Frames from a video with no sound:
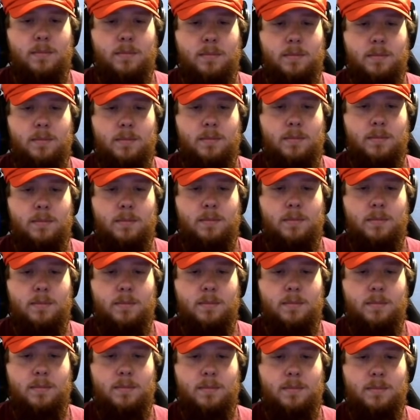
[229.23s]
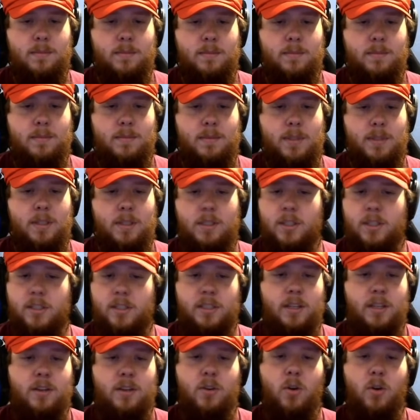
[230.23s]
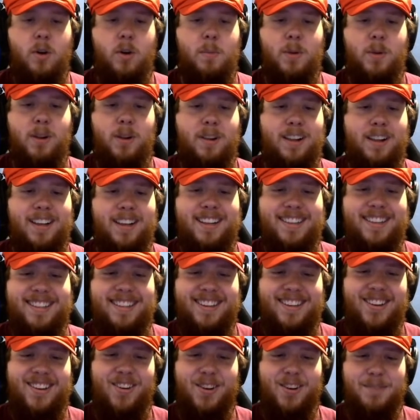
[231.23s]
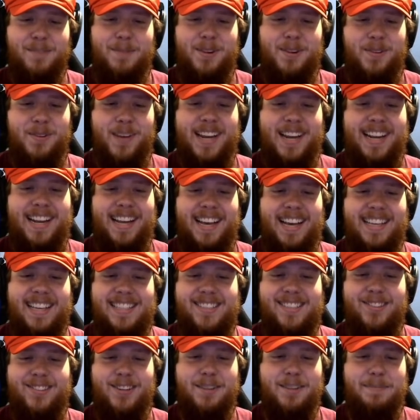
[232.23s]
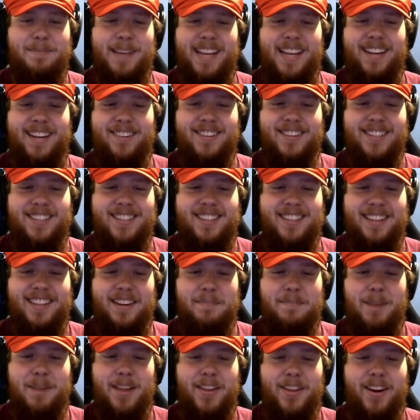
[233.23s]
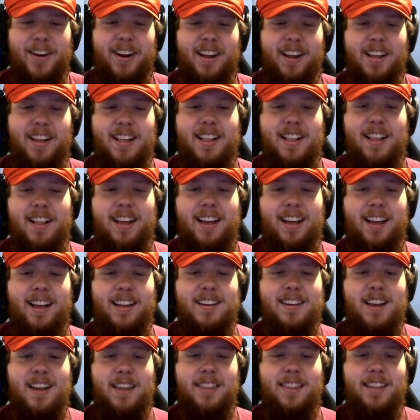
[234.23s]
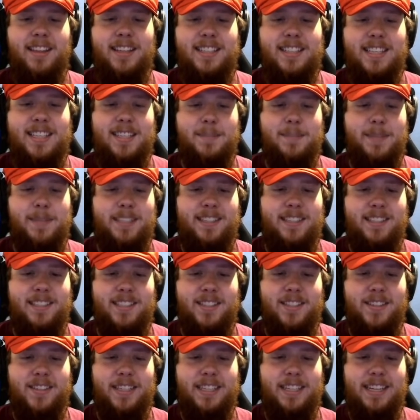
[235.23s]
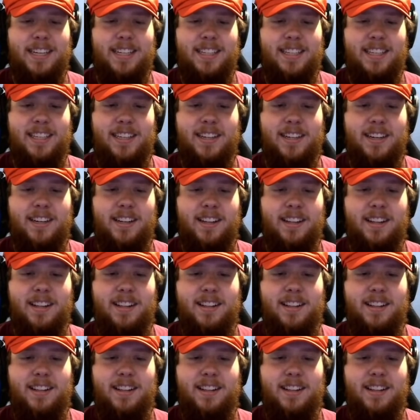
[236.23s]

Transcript: It's a normal way to escort a penguin to their mother. Nothing suspicious going on here.